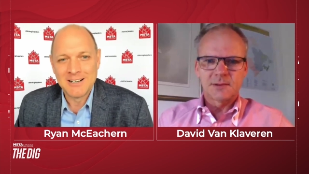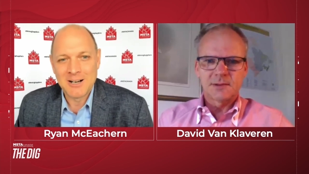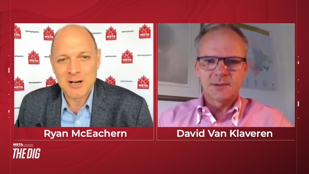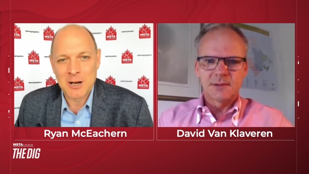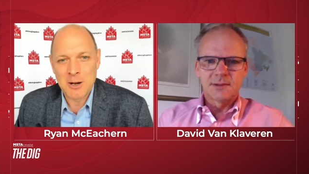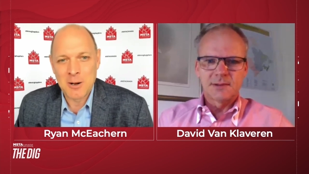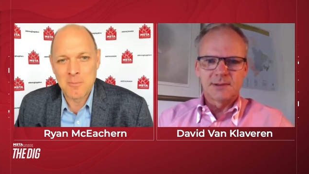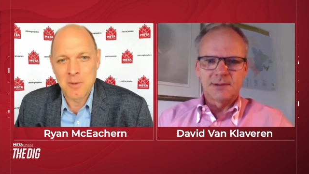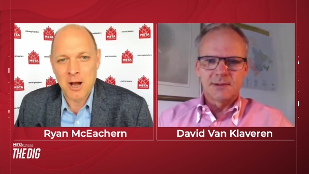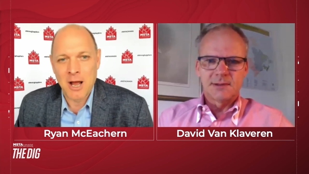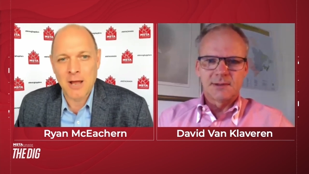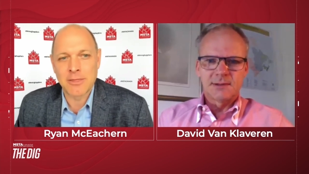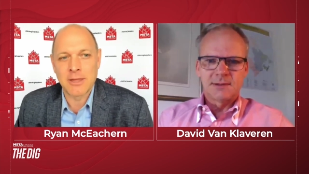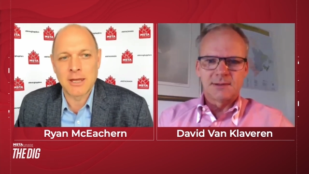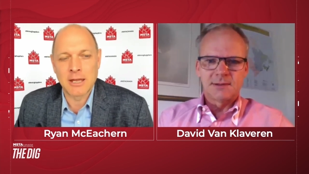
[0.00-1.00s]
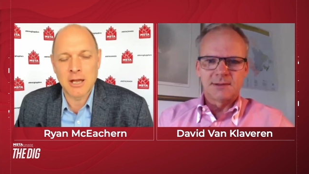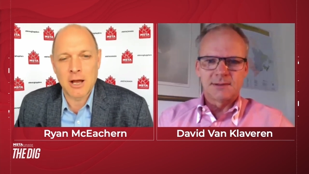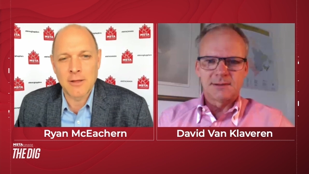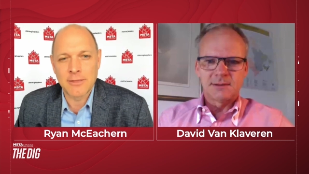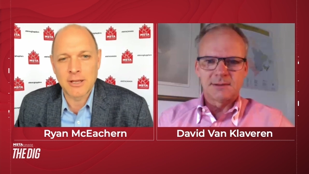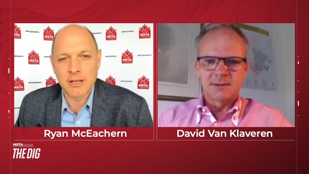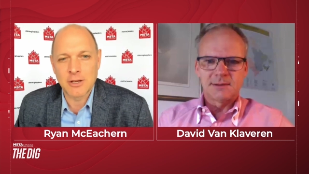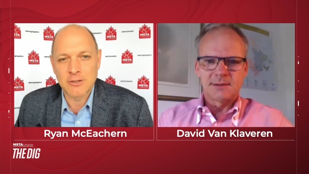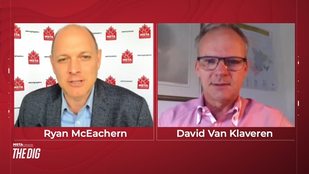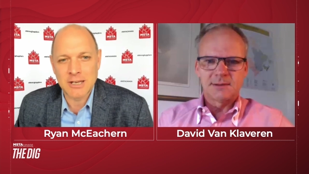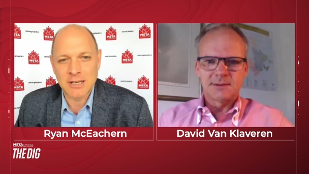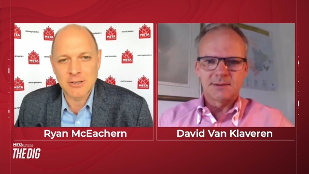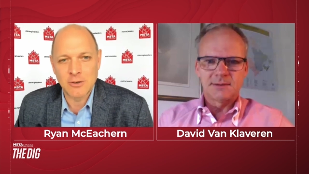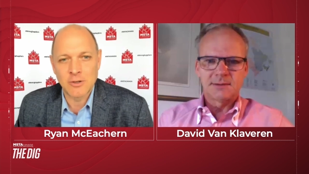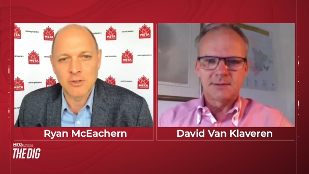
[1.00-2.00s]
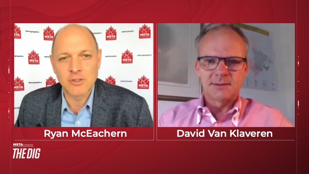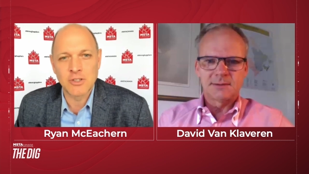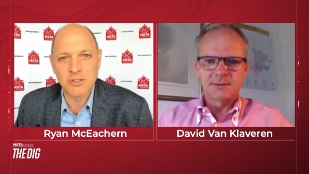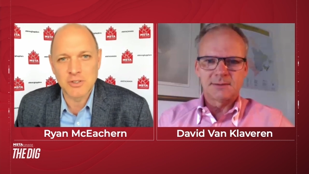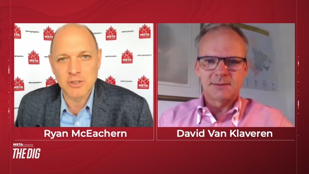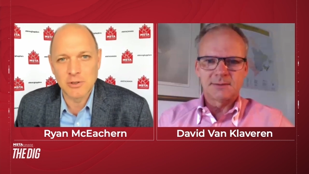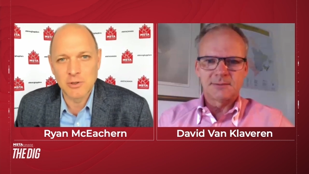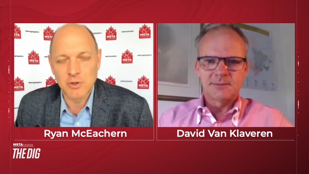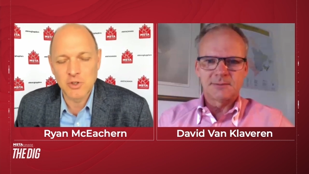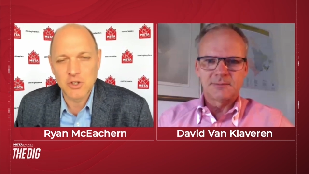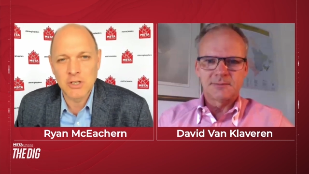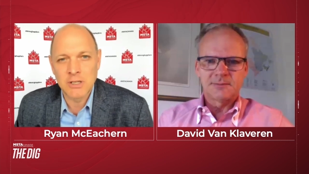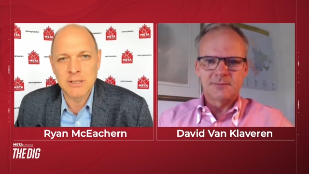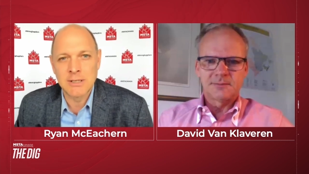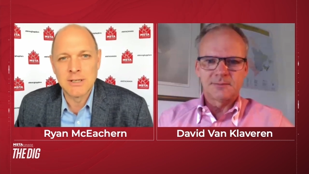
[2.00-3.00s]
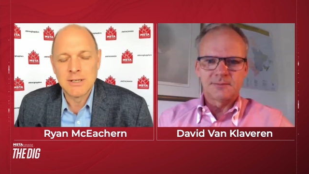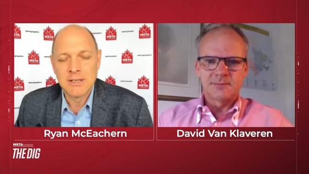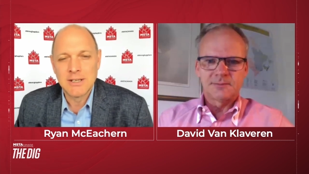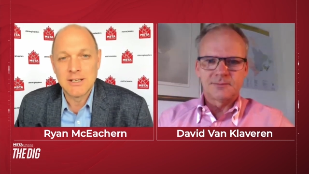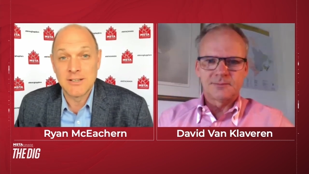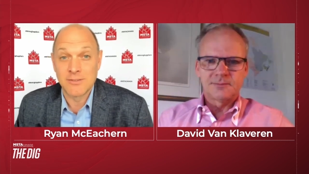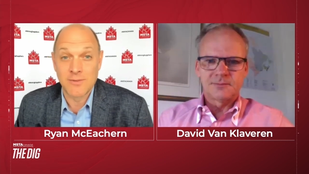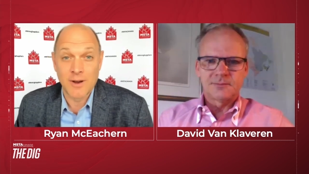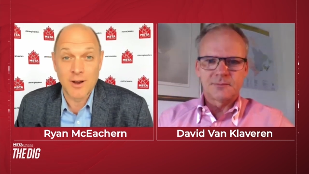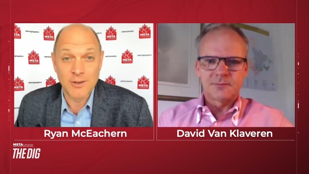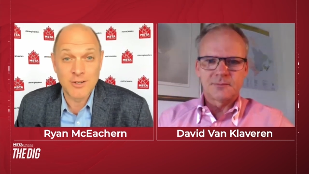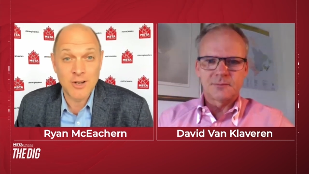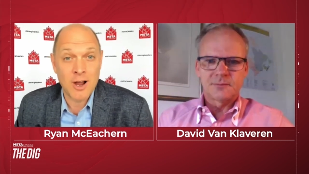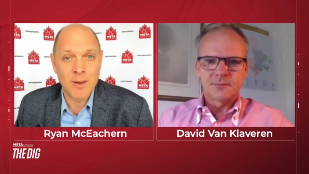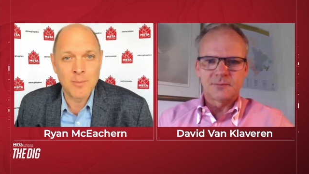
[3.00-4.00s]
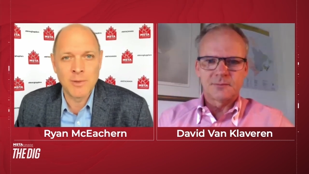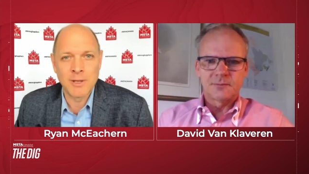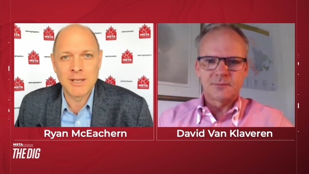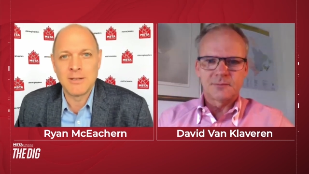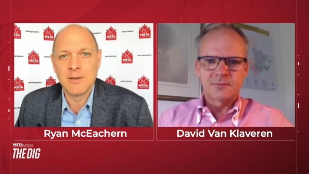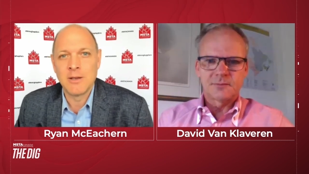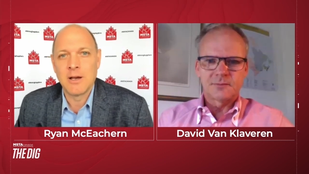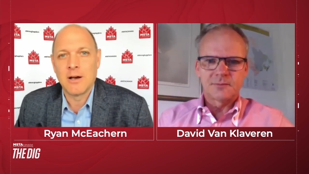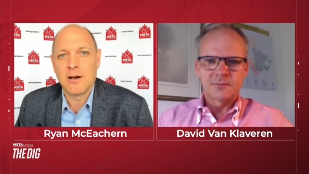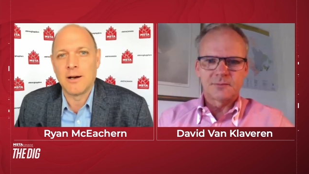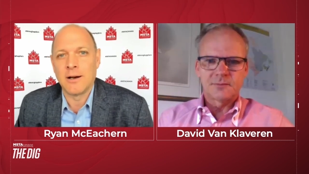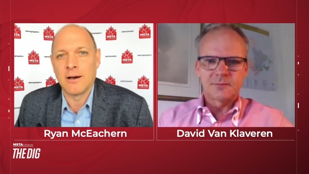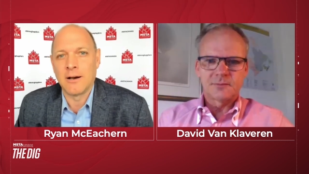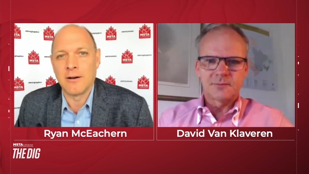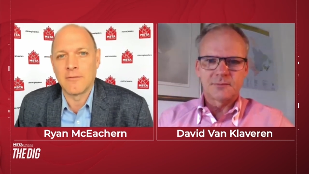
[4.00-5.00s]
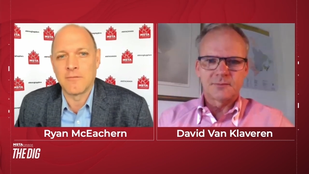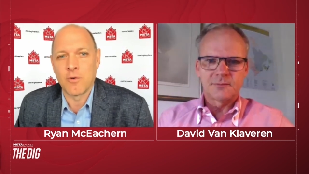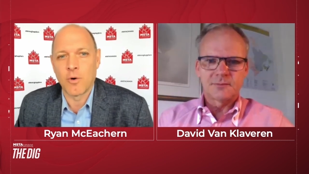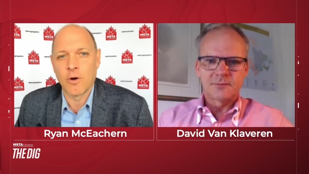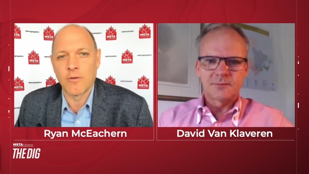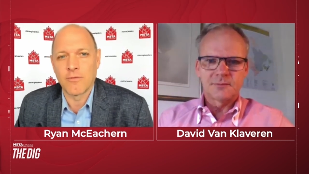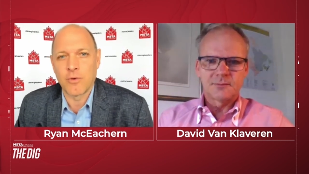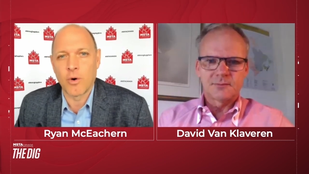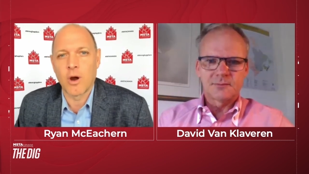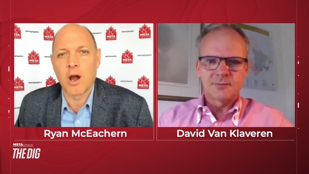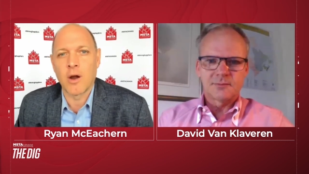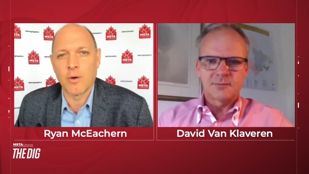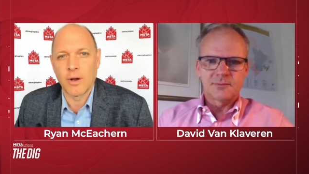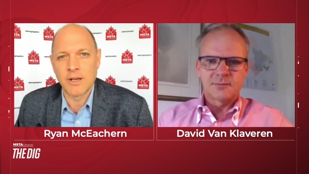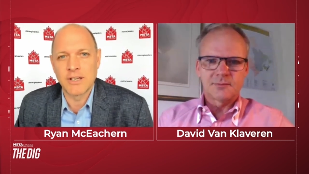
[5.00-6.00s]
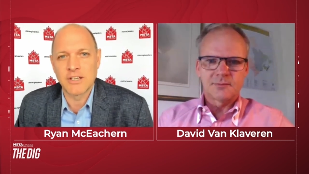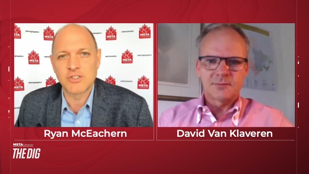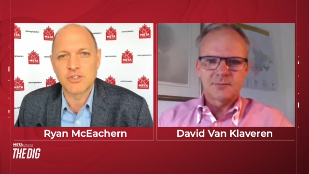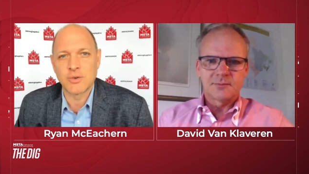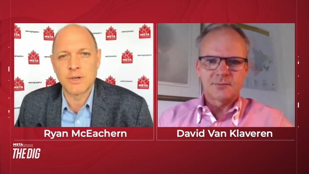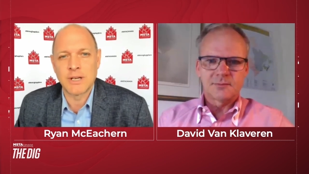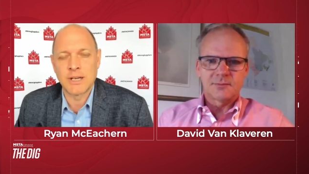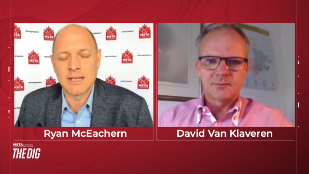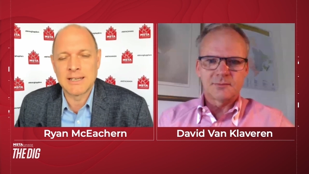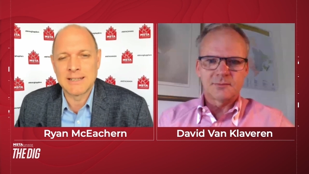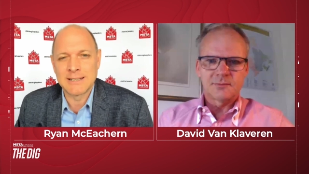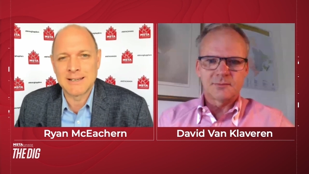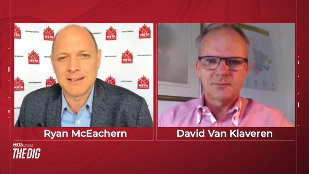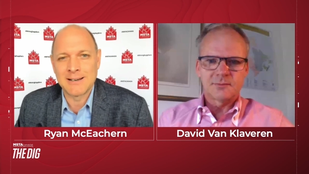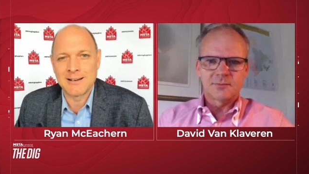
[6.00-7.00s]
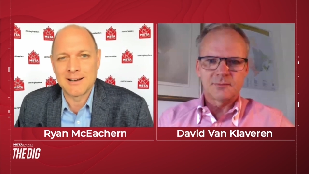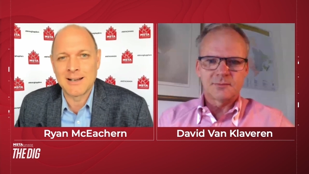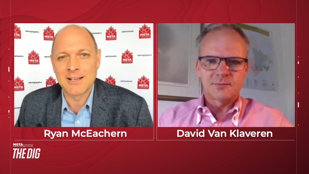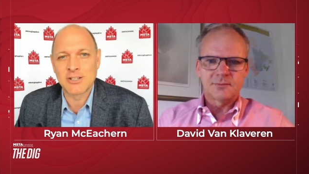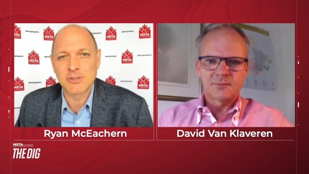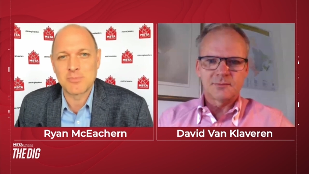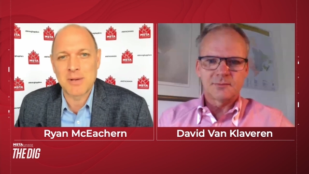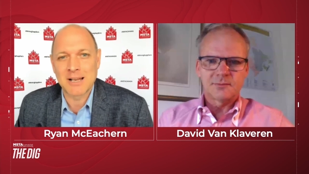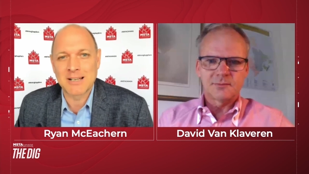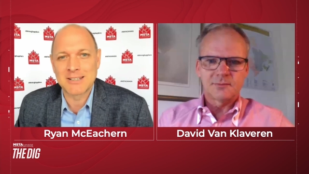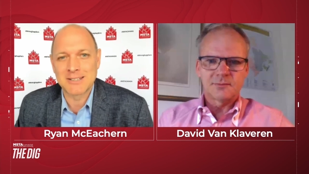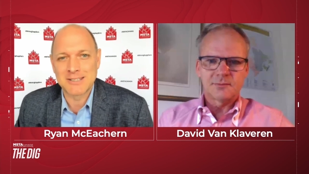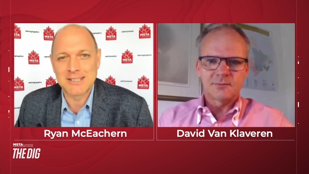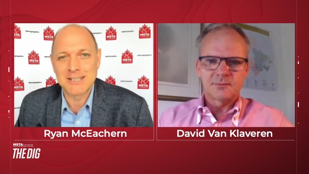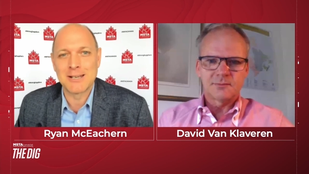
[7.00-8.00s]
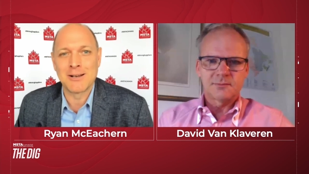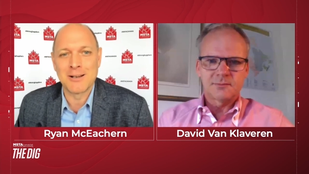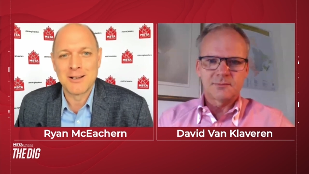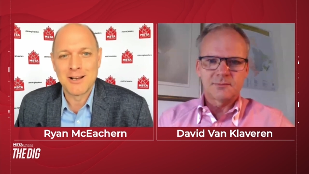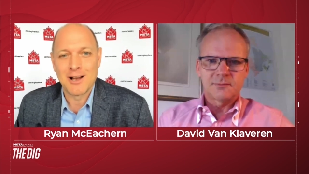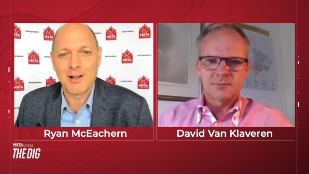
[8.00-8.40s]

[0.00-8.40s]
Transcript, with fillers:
Speaker 1: um, i think i think your technology and solution is very timely uh, for for our industry, and uh, I expect to see a,